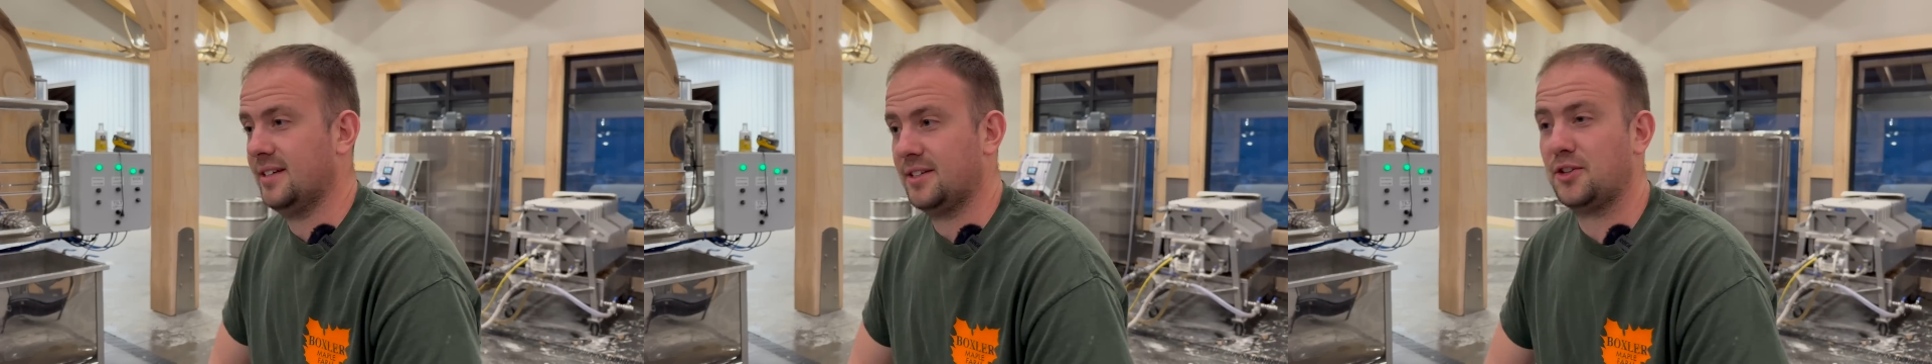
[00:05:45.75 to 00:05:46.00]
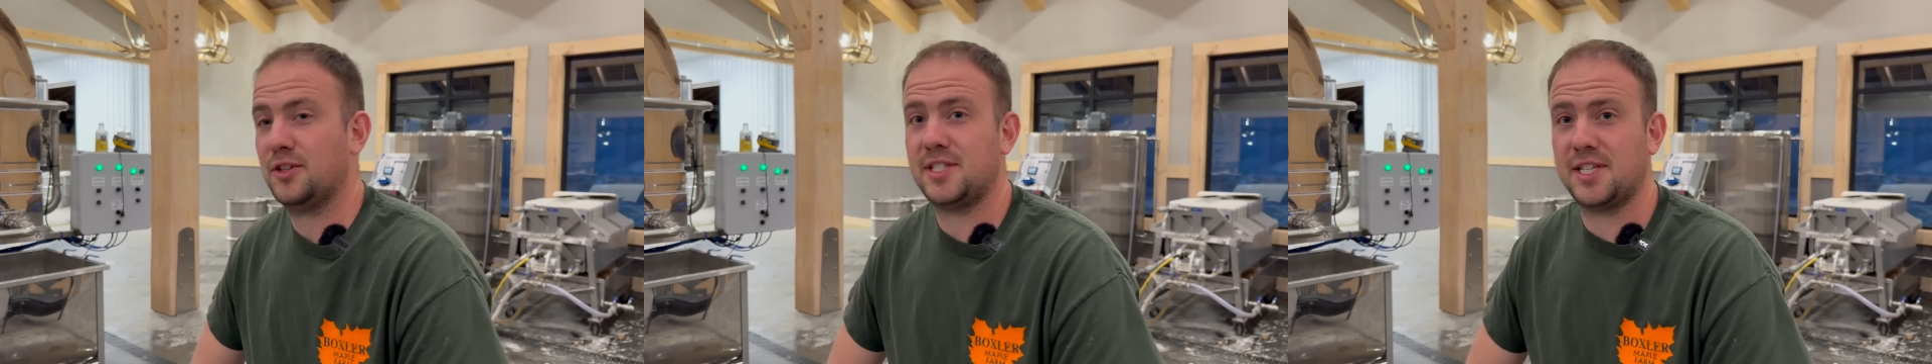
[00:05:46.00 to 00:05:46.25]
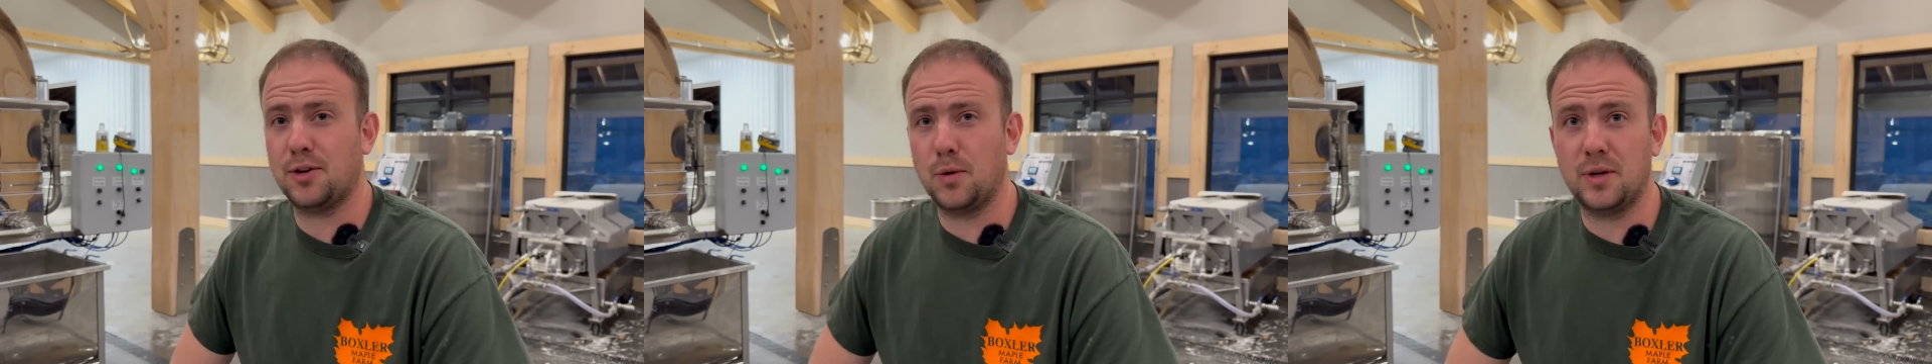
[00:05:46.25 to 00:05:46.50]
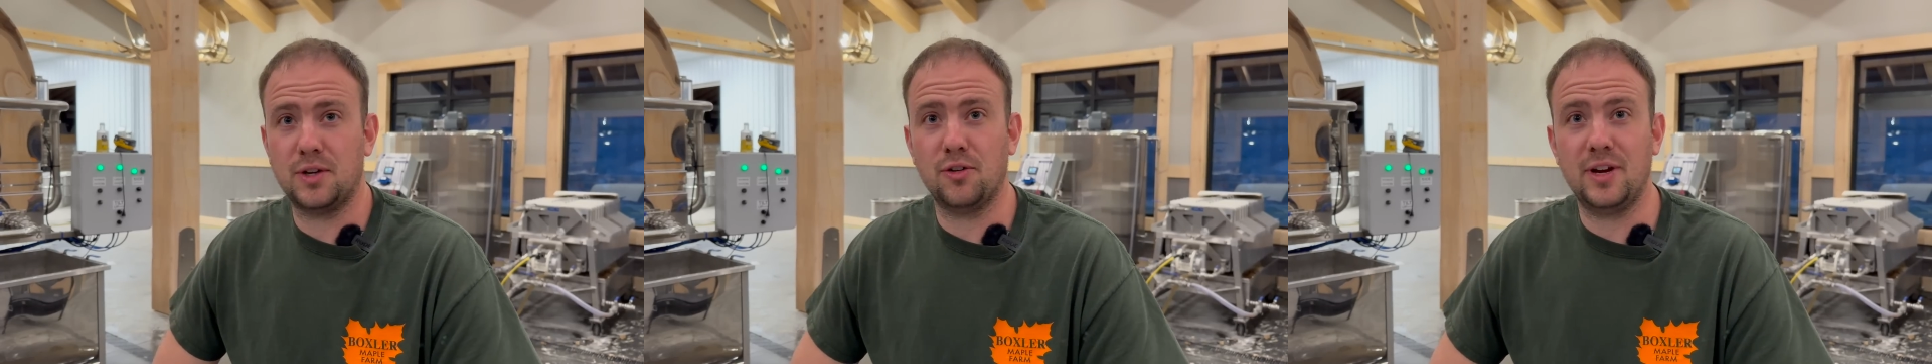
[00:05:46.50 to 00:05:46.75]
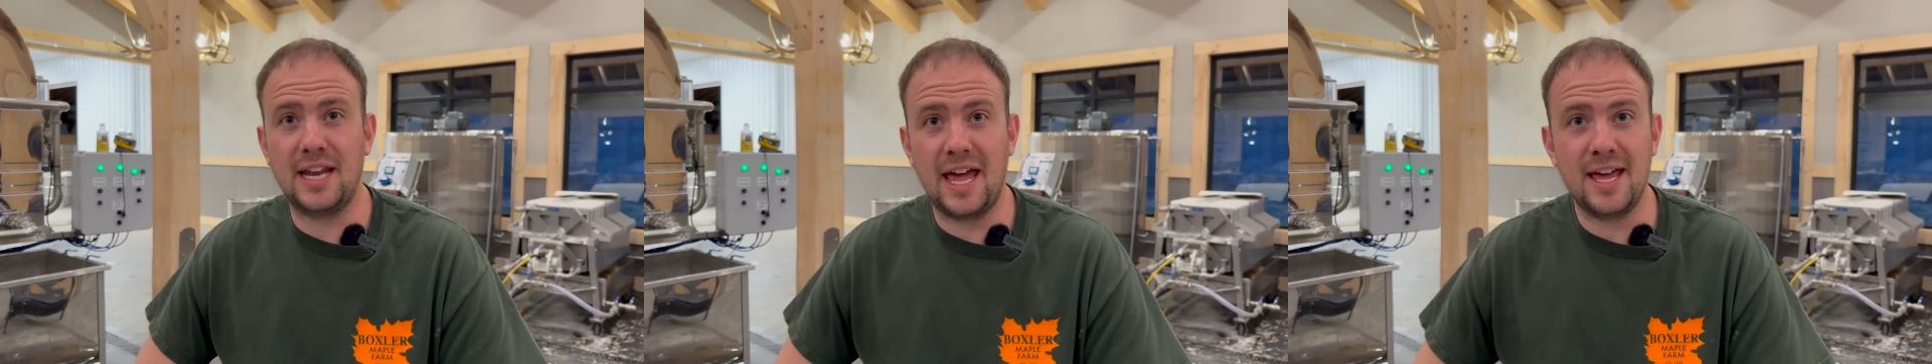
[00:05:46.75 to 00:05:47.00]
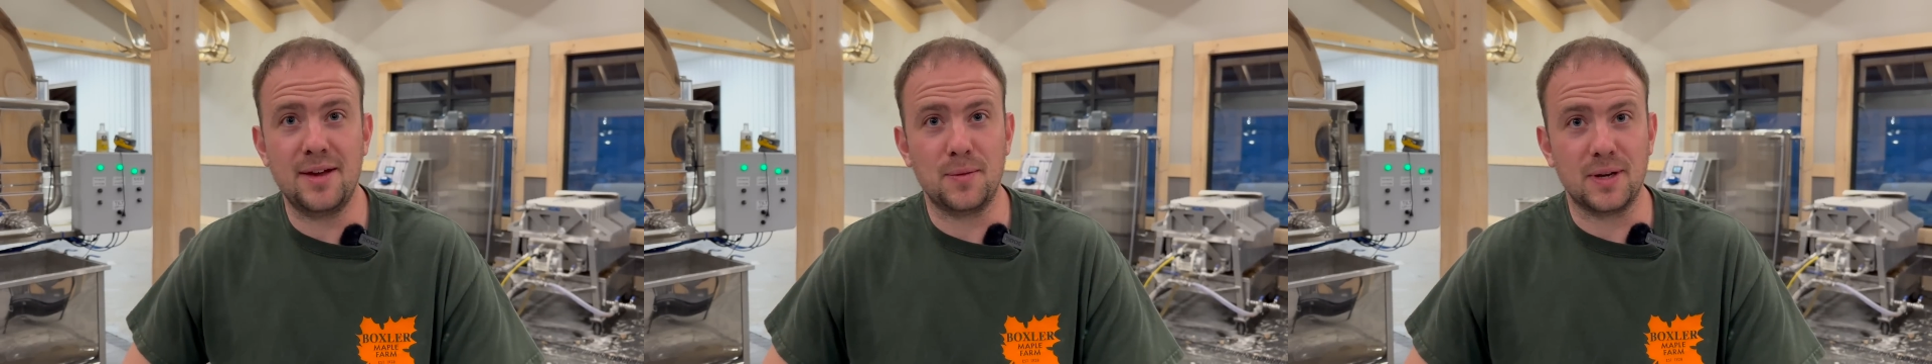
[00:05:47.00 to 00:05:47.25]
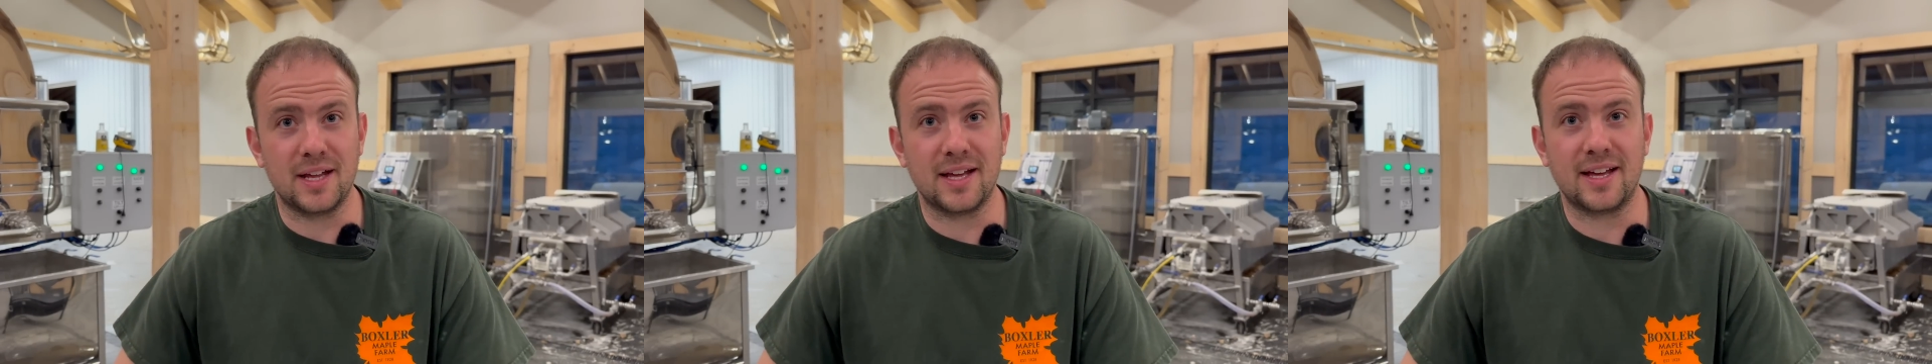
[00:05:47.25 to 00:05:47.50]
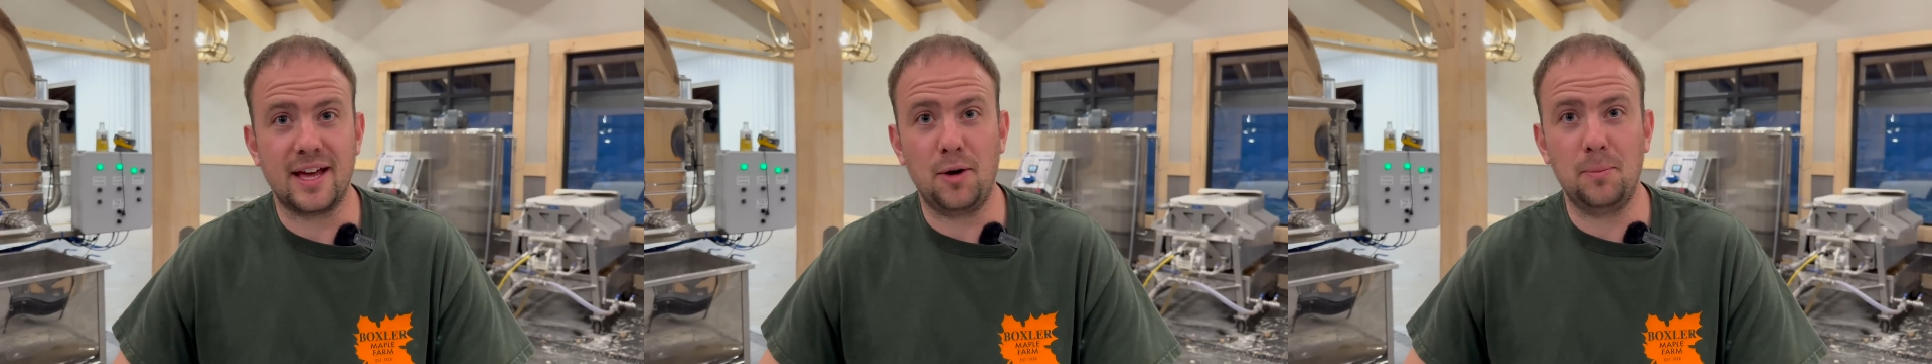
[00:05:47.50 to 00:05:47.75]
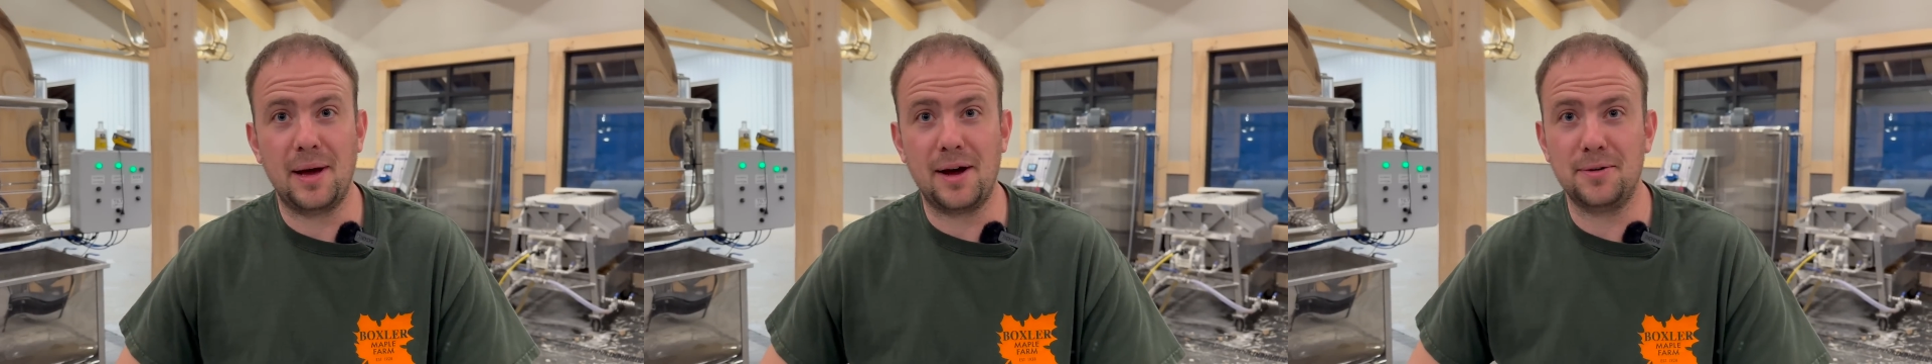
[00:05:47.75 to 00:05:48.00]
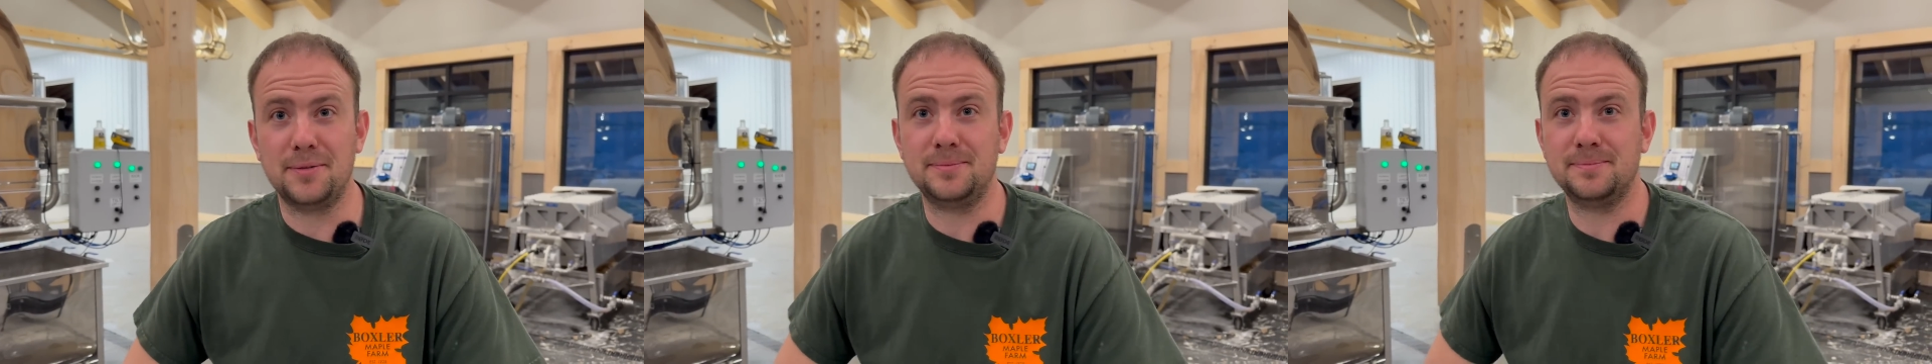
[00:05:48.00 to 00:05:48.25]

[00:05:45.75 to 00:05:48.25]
Good 0-degree day would help out.